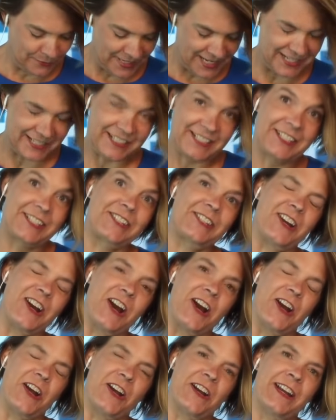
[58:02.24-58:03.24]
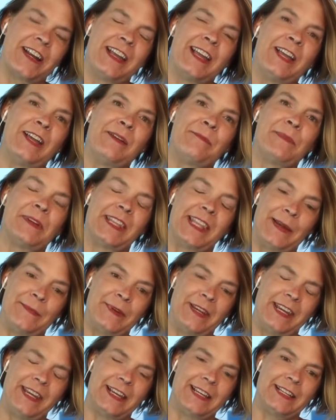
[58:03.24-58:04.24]
to start, but let
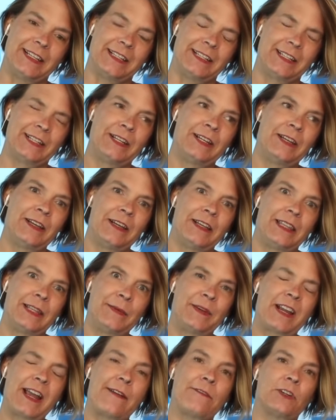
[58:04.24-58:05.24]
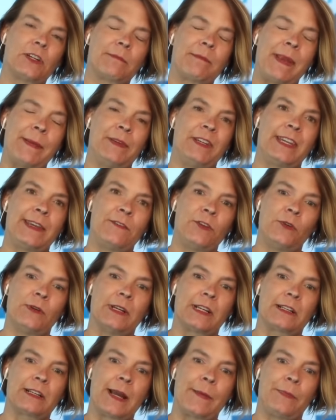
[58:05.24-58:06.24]
me cover, maybe give you
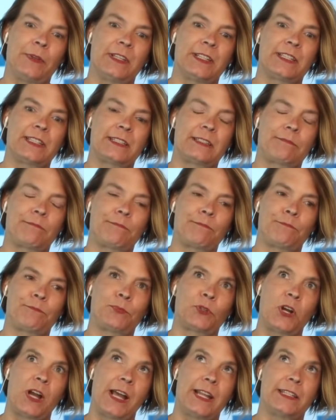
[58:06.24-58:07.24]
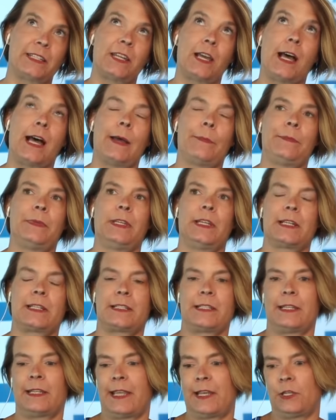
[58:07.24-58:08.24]
a couple of broad
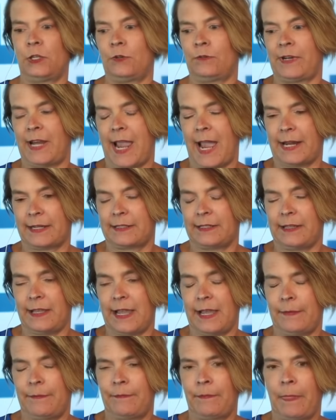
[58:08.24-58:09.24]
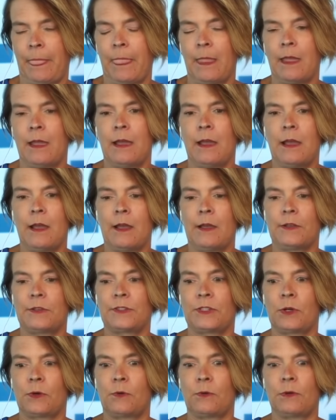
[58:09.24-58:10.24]
topics and let you react to that.
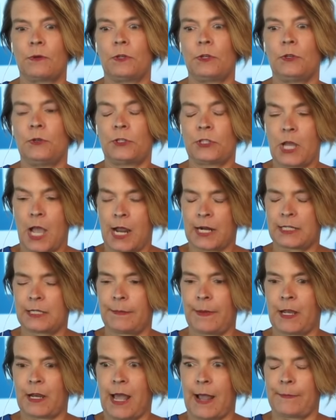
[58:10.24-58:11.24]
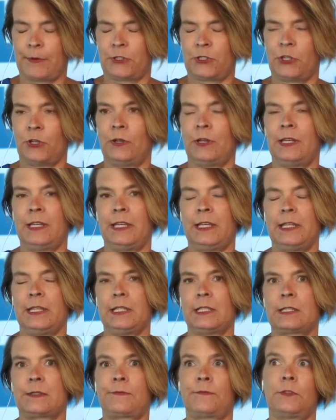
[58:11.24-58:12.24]
So you talked about
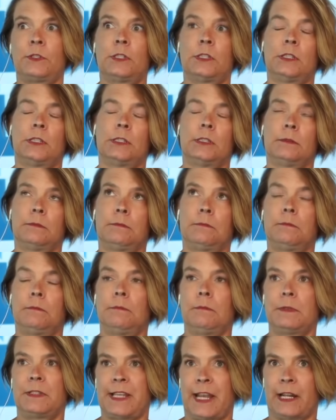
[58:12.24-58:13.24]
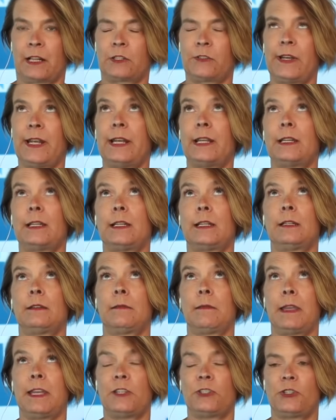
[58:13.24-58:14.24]
opportunities for Santa
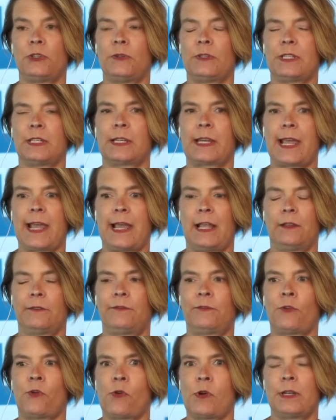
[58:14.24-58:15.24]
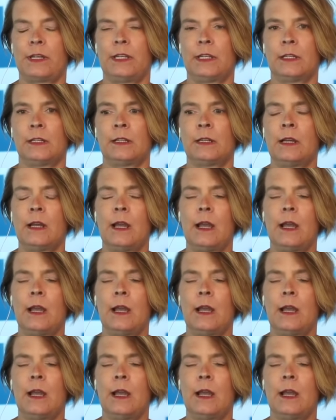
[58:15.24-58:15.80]
Clarita, issues in California,